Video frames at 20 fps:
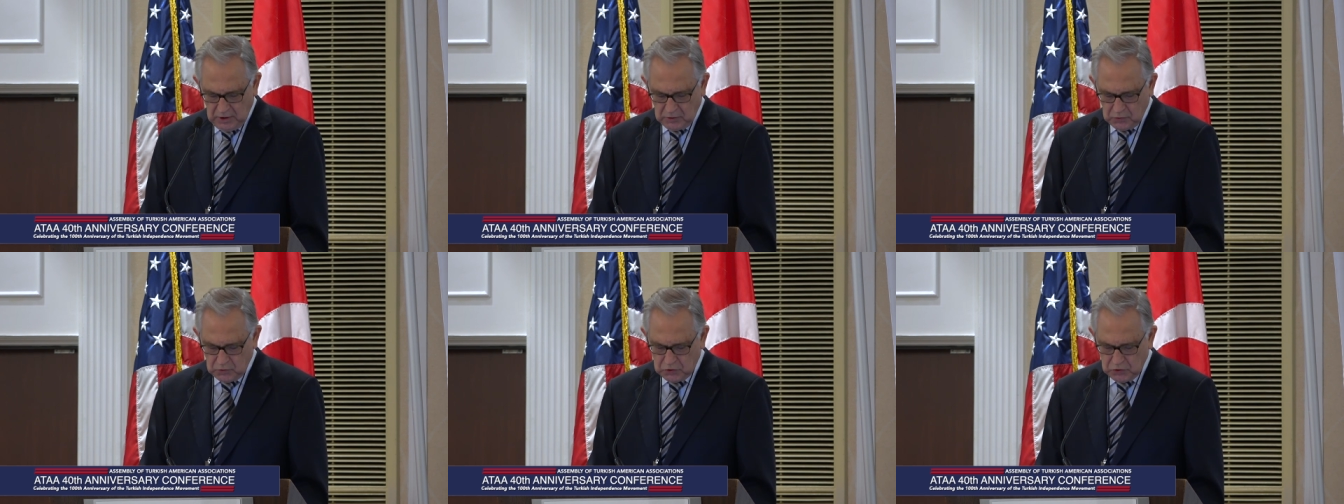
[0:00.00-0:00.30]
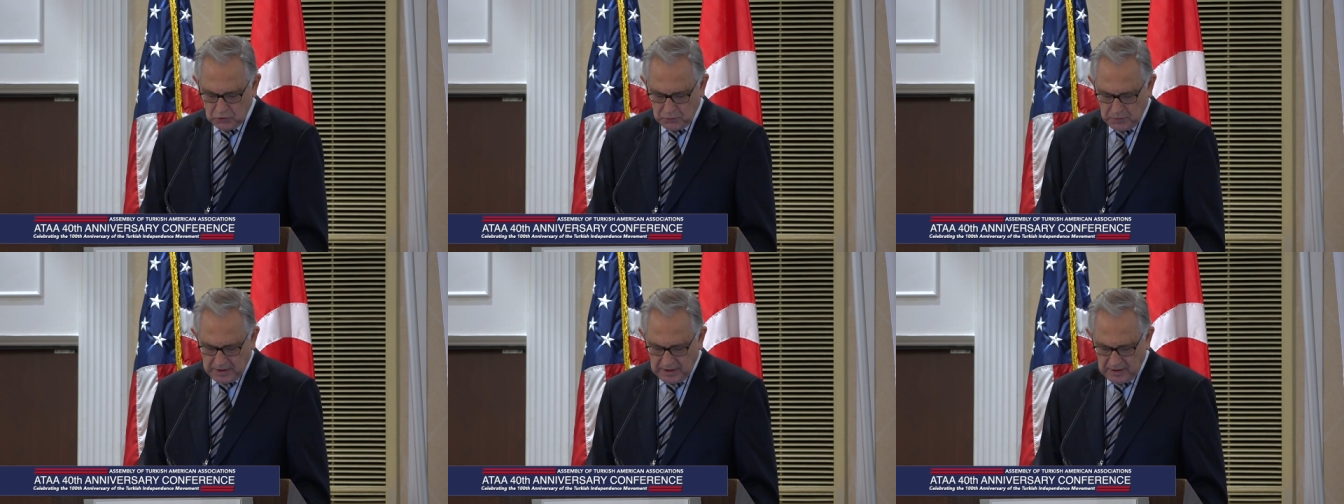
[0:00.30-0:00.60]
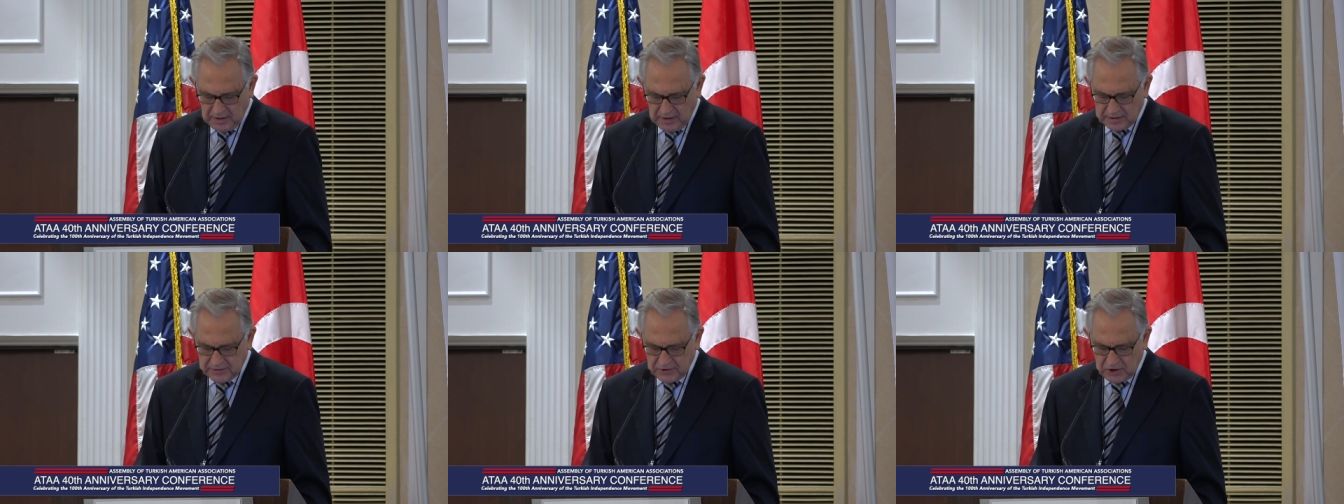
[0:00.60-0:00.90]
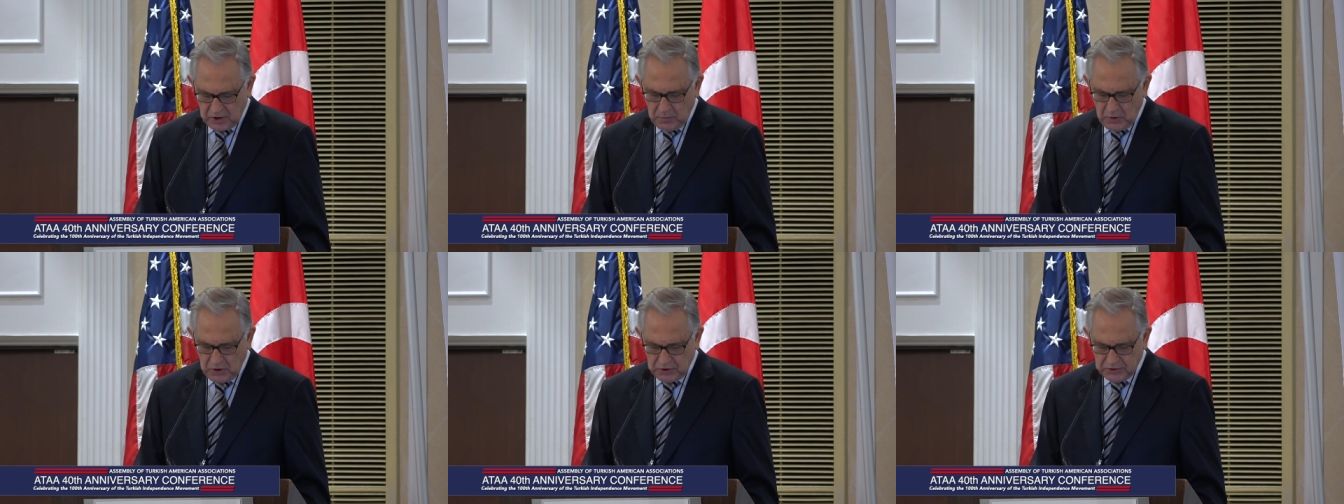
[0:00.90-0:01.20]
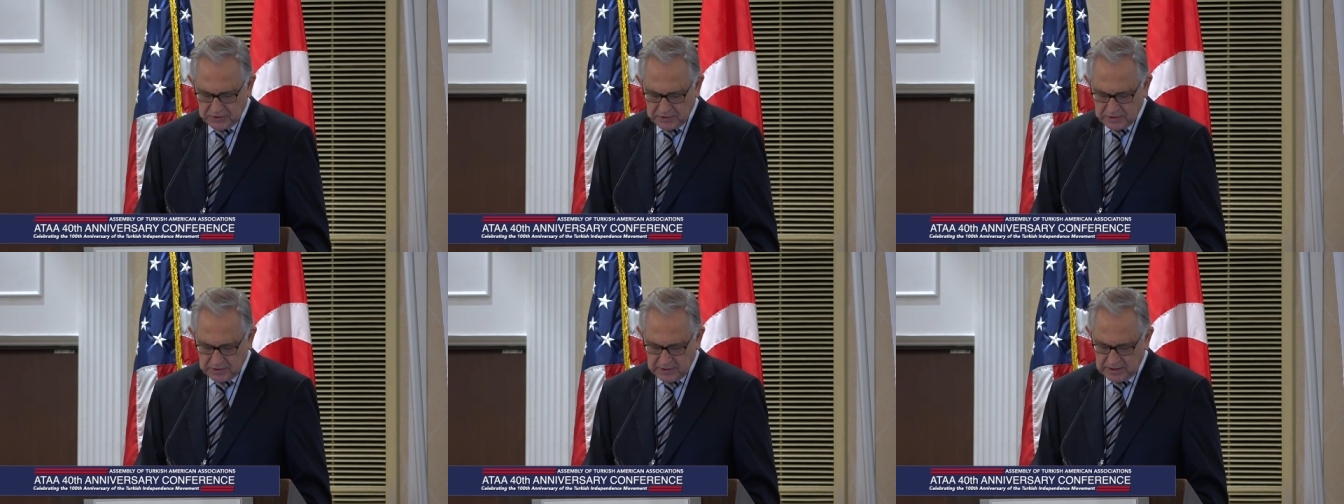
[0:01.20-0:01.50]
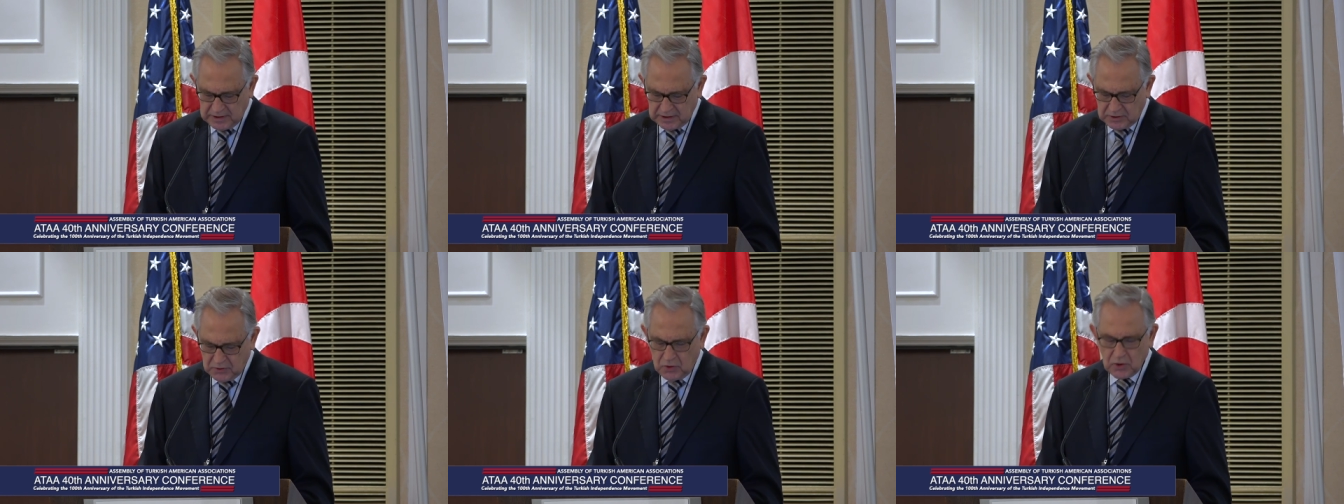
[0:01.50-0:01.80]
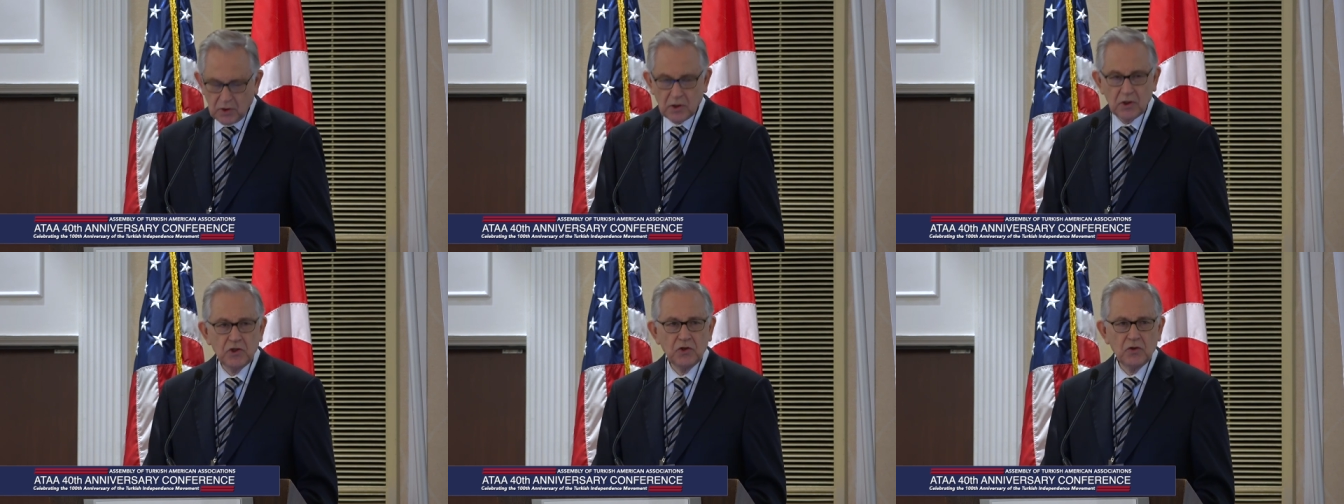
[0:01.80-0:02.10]
to spend a semester in a
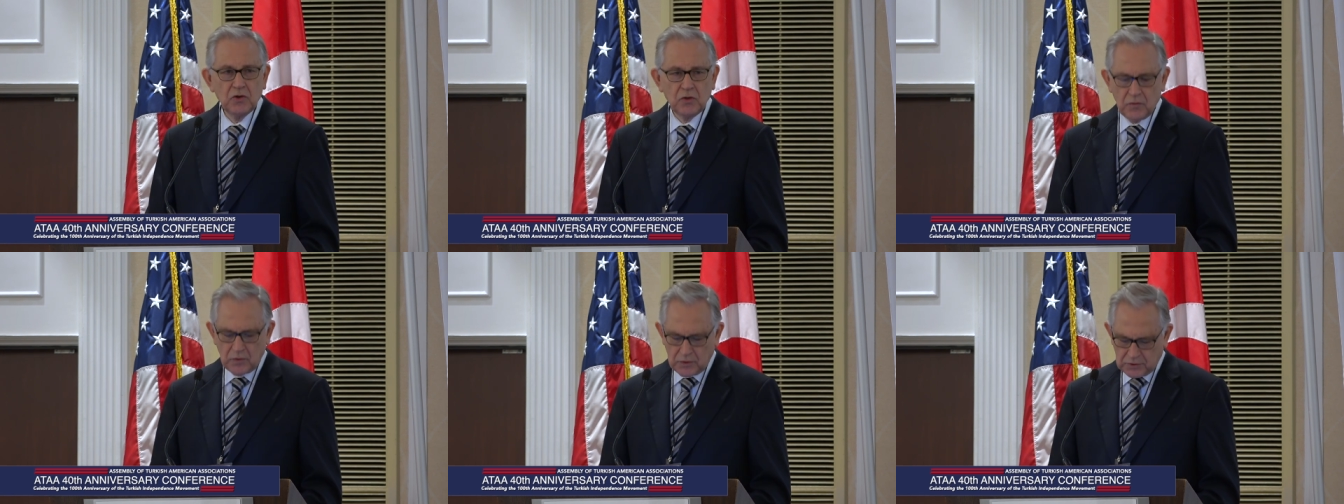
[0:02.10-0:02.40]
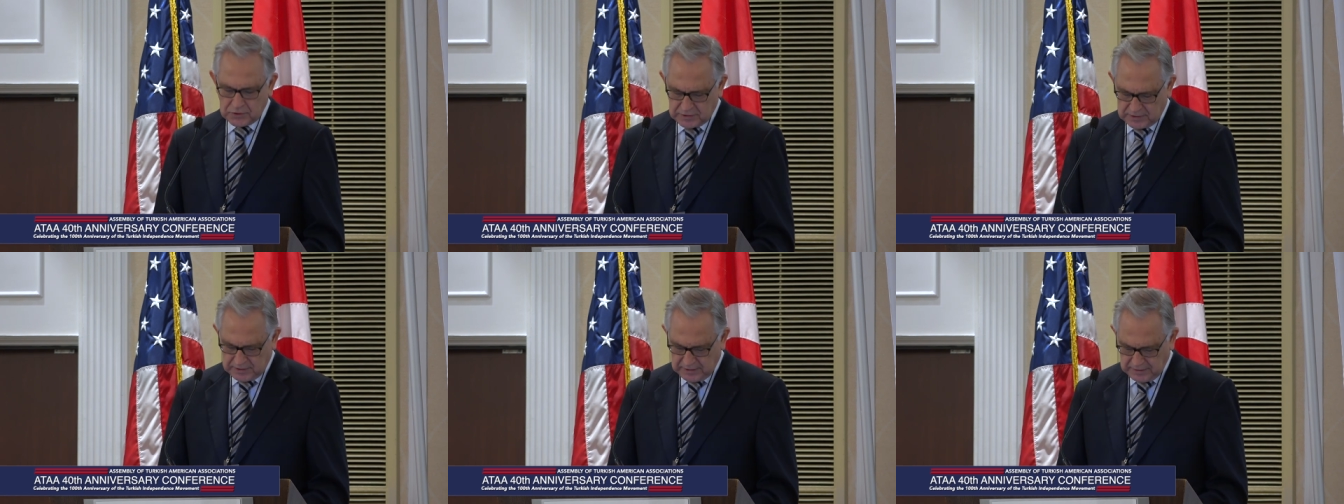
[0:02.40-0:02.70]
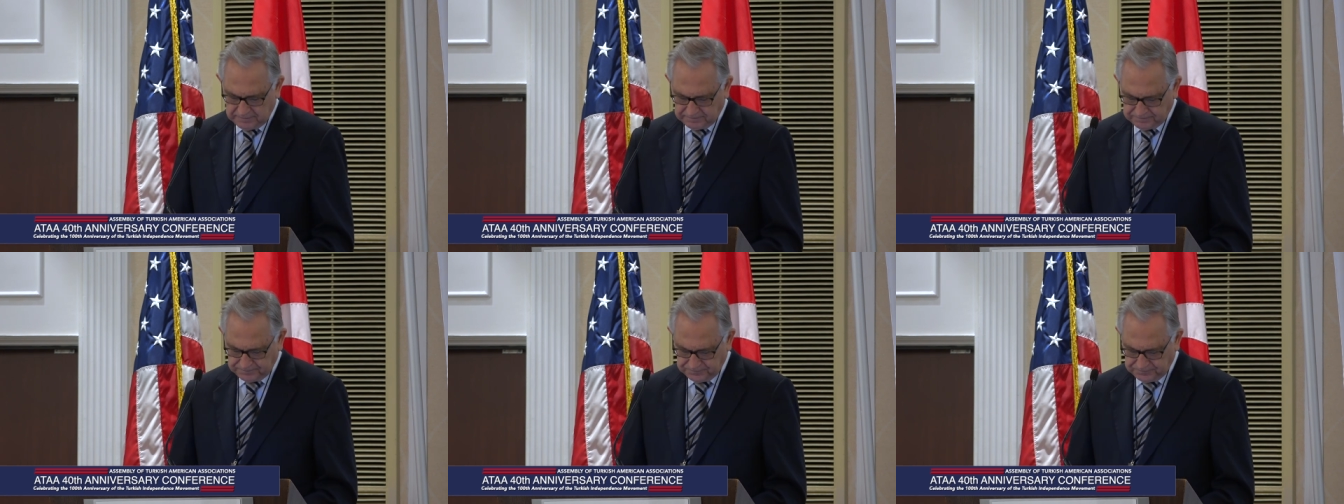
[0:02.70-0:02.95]
Turkish university.